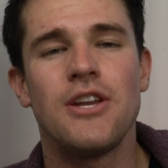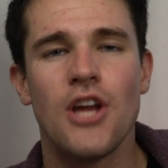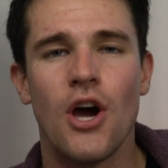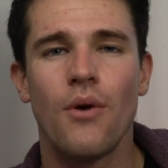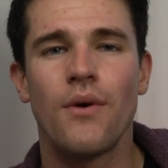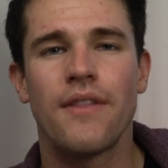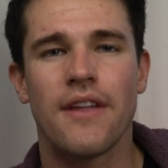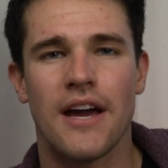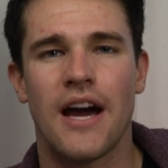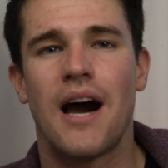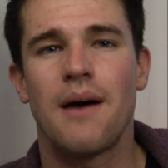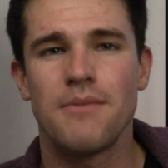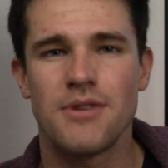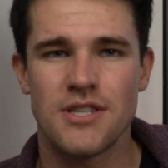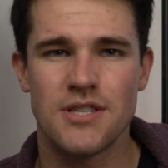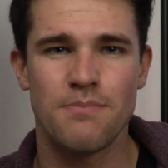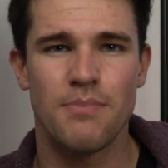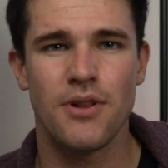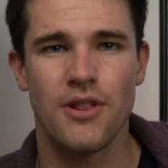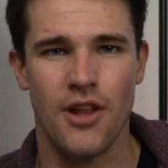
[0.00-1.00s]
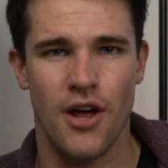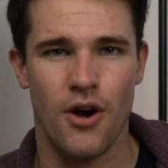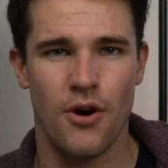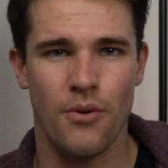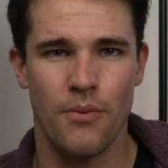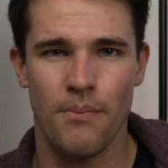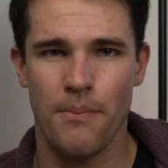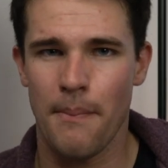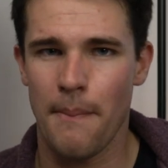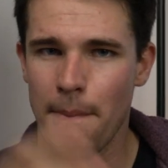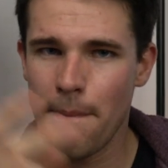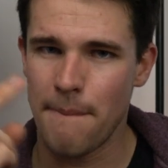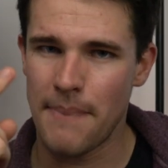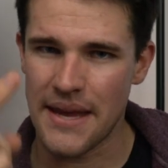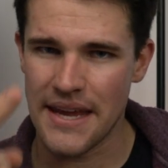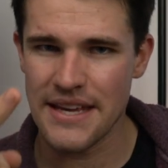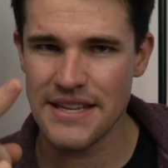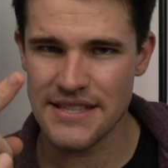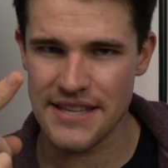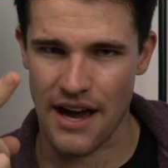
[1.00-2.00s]
know in the comments below.
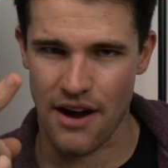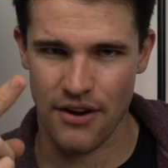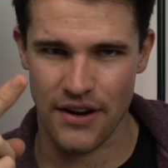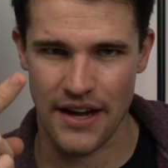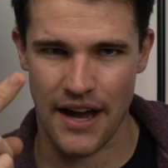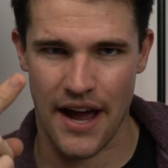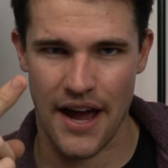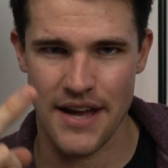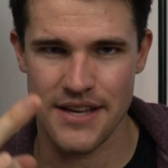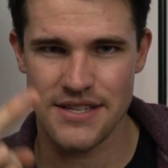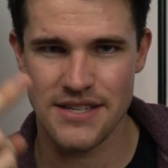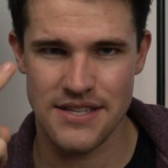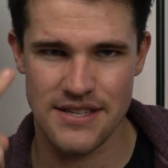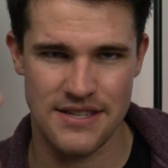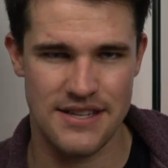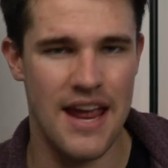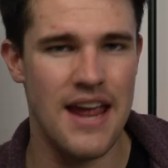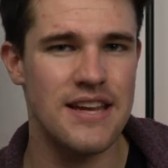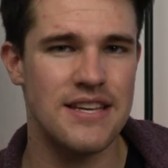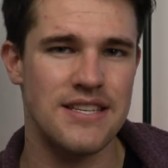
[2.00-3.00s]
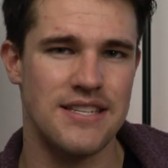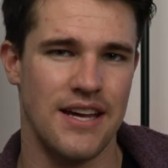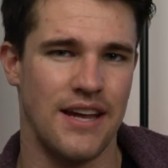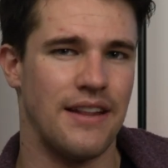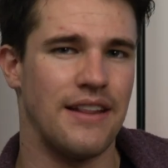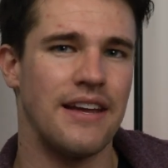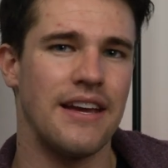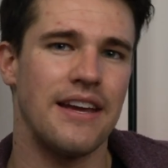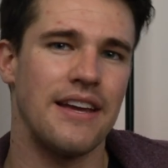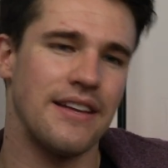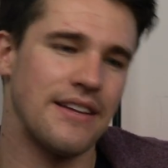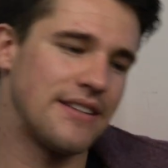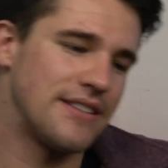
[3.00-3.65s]
Peace out, guys. Stay studly.